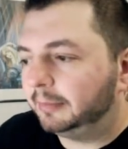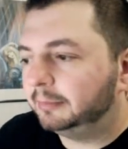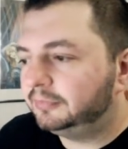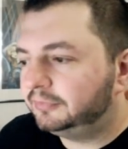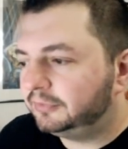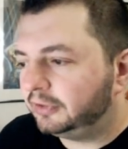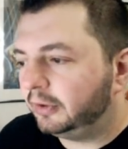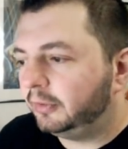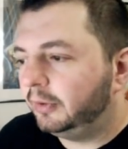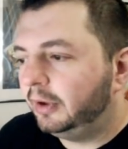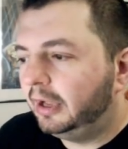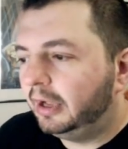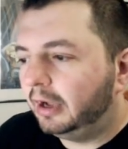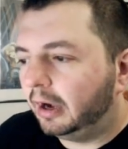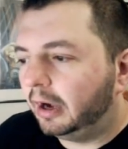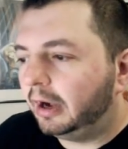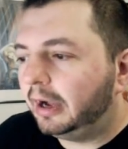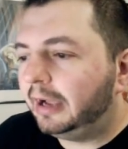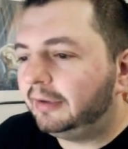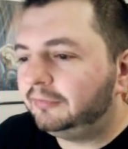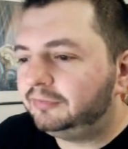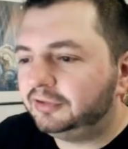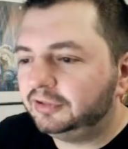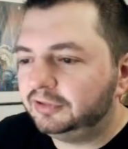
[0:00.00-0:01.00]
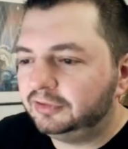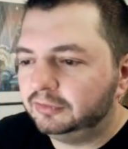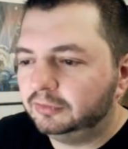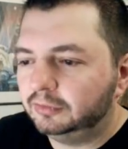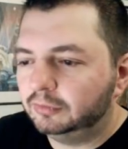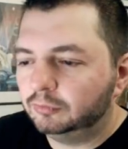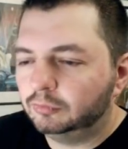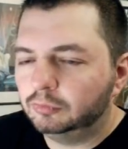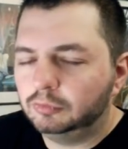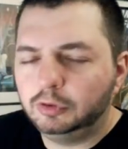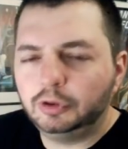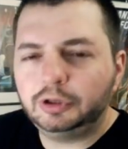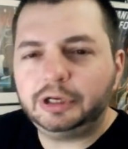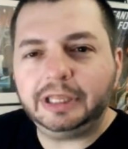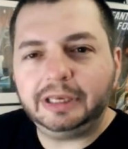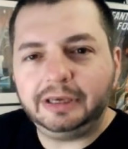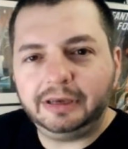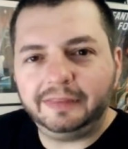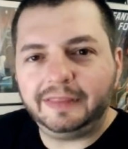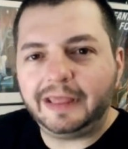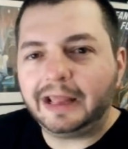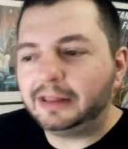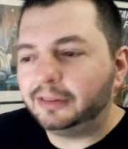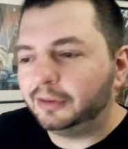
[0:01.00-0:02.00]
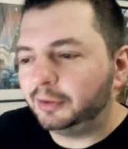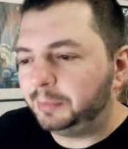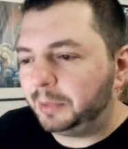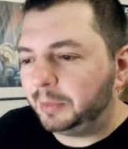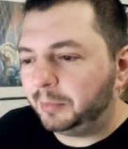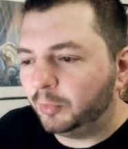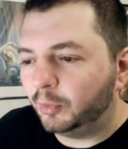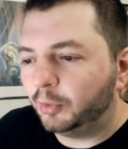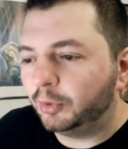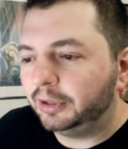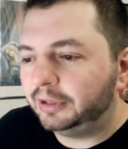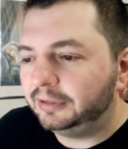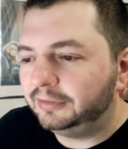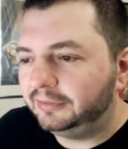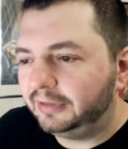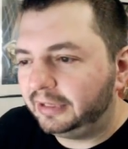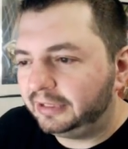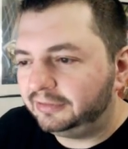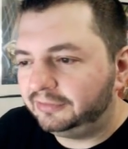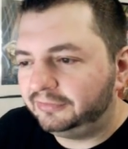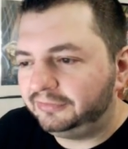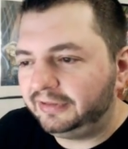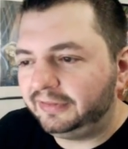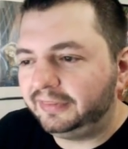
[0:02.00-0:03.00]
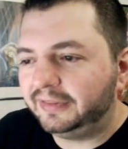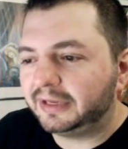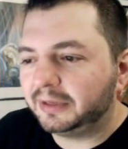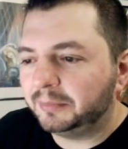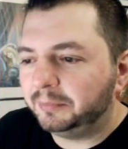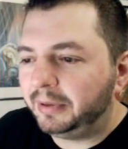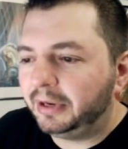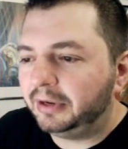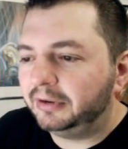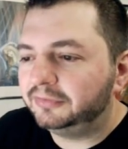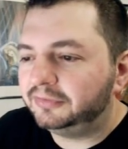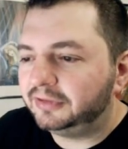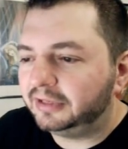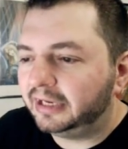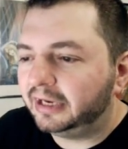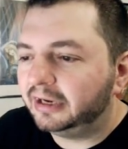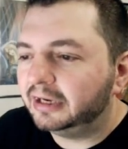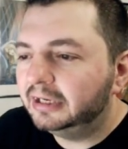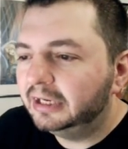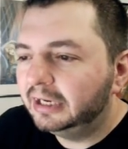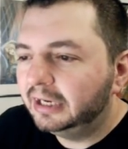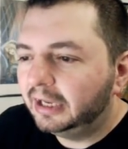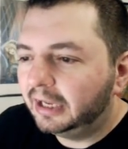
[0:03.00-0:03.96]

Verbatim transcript: So I'll have to look into that a little bit more and see the comparison there.